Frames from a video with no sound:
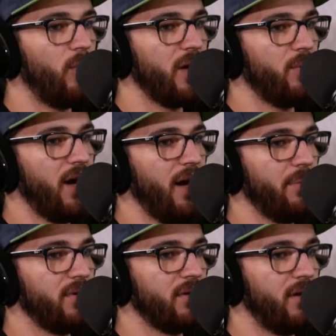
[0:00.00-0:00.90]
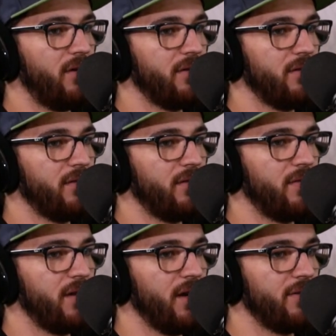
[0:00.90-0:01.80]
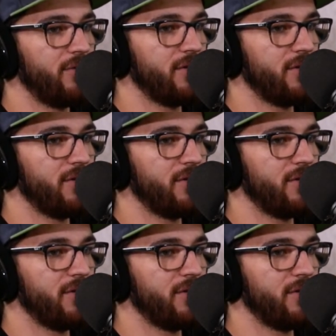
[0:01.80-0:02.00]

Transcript: way. Wait, what happened to all the other